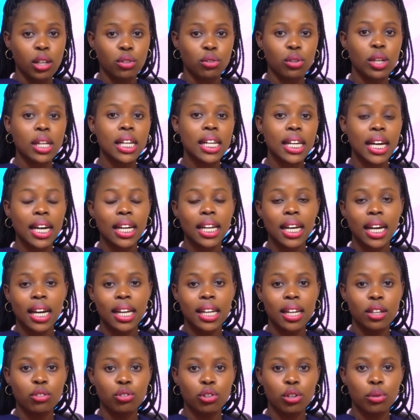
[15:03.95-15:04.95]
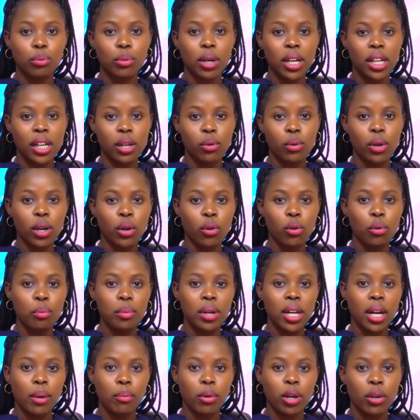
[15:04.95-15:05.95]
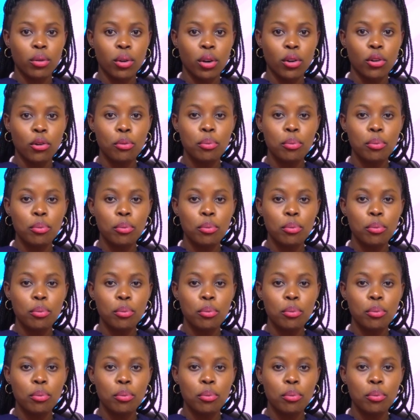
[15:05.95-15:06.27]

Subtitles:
Tuli canakana to him when you were coming and we were